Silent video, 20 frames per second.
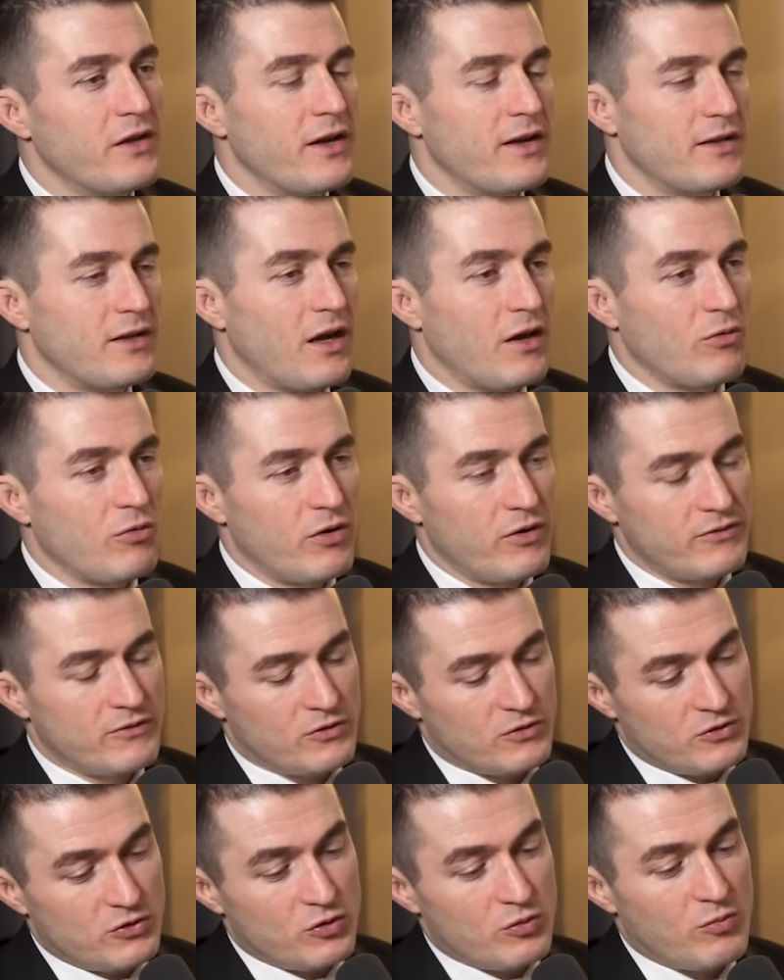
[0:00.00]
And now we have
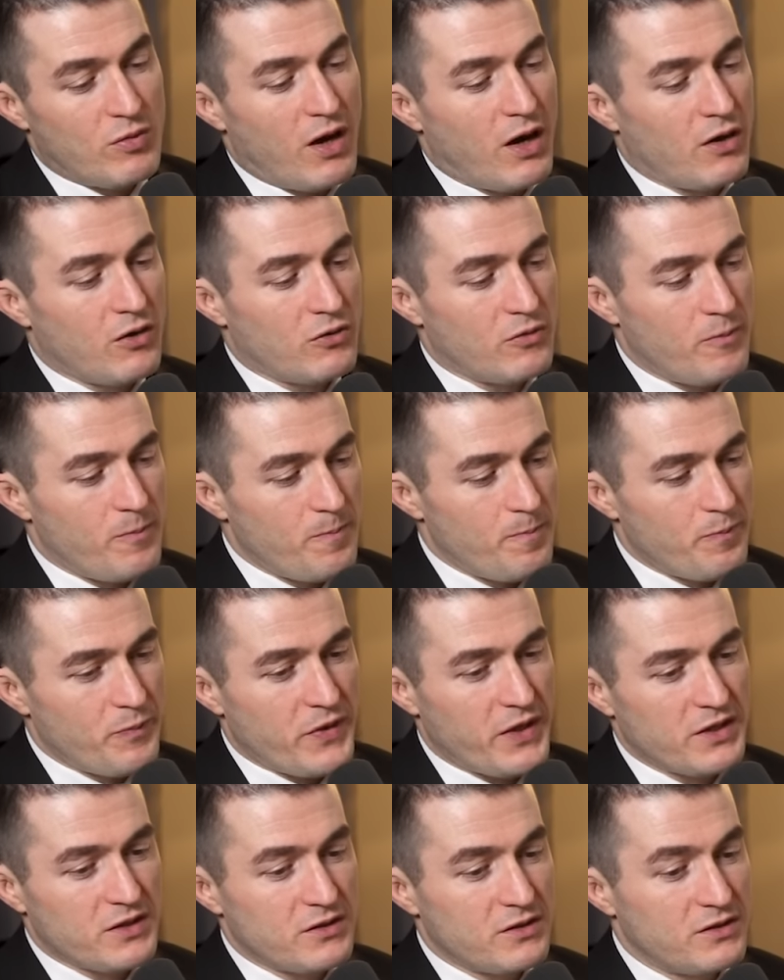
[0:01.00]
to zoom out,
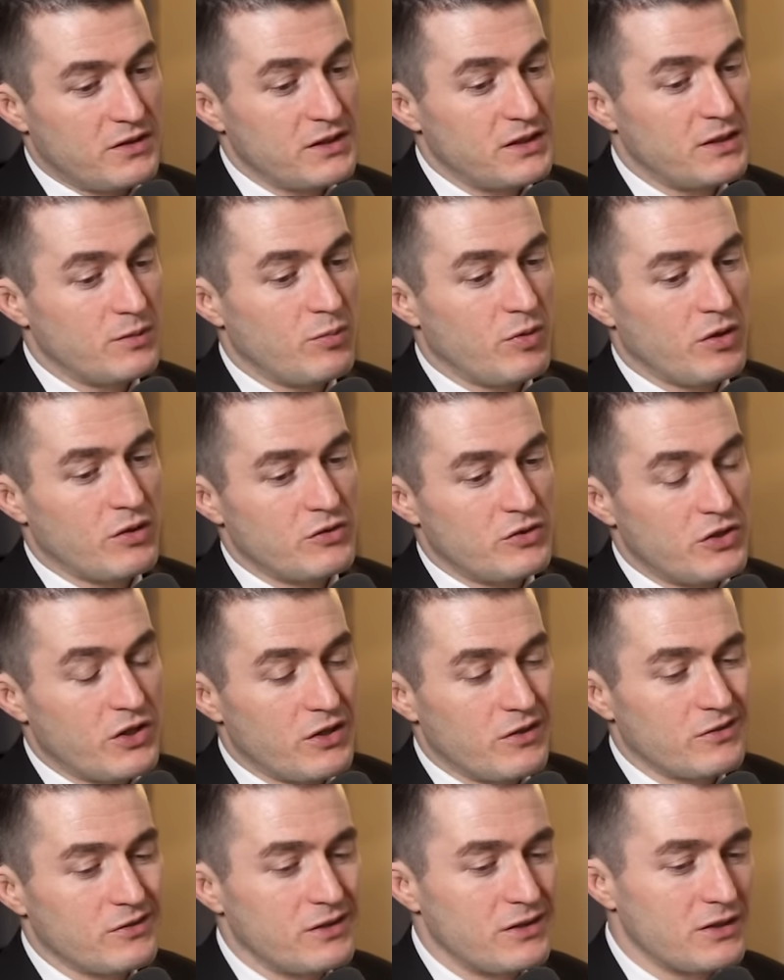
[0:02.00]
actually think about
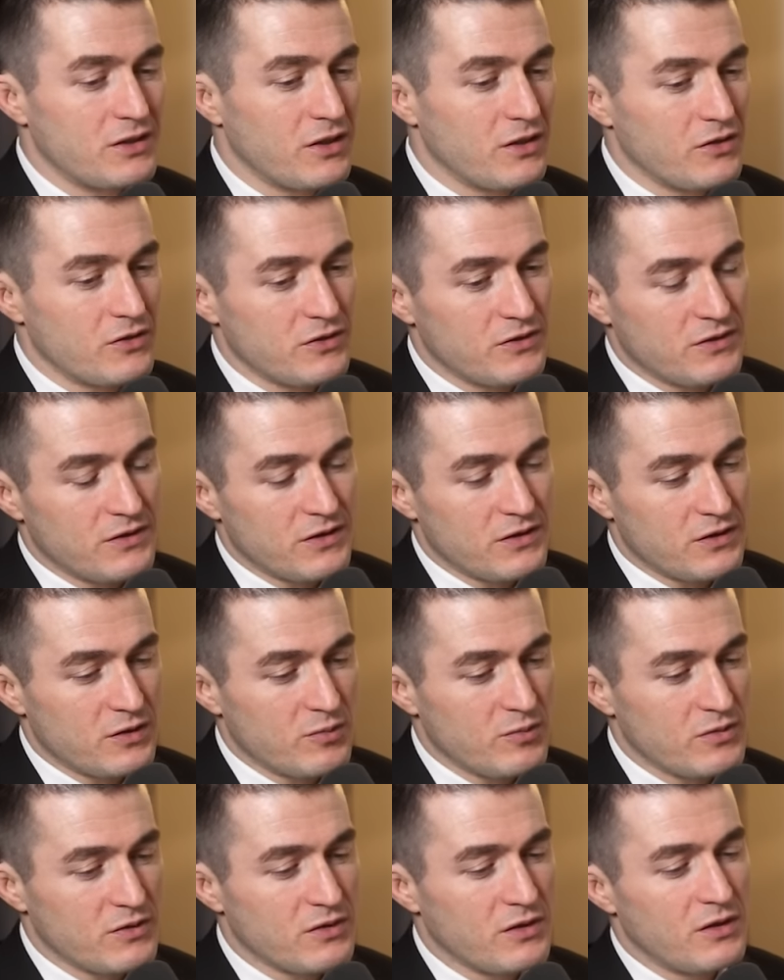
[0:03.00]
generally intelligent
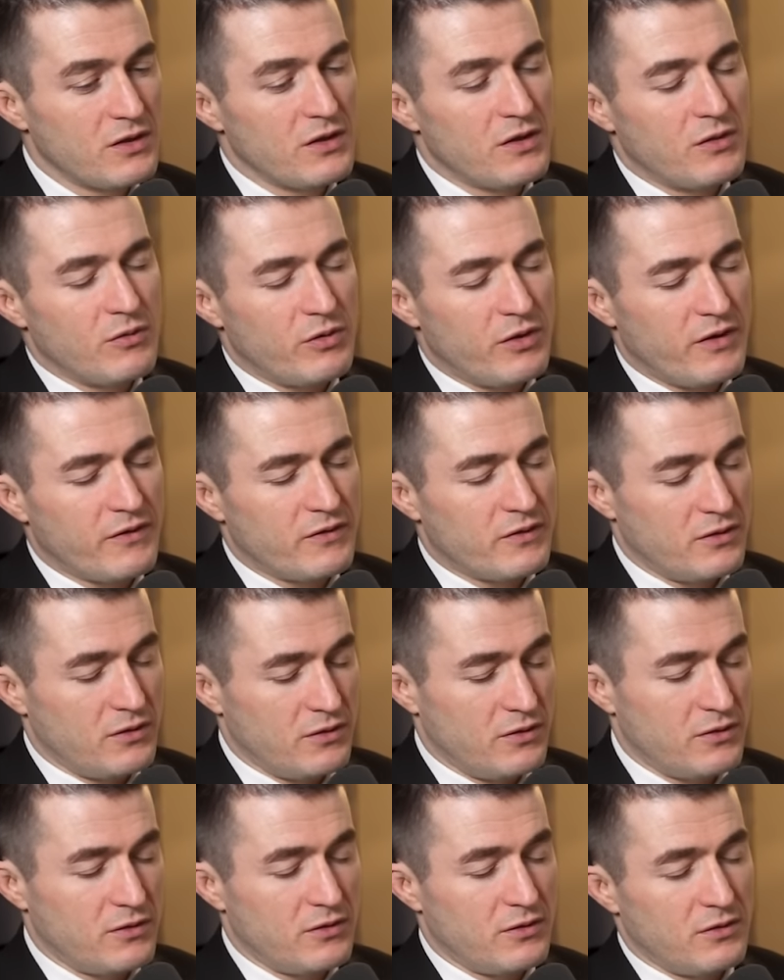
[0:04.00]
systems. We have
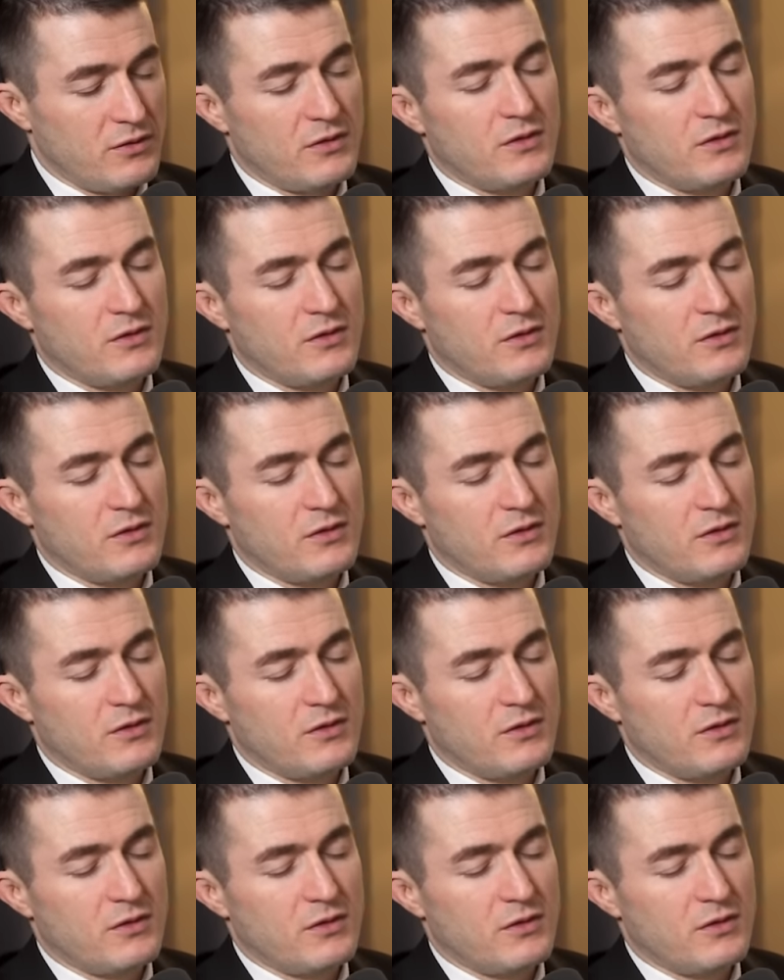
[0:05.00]
to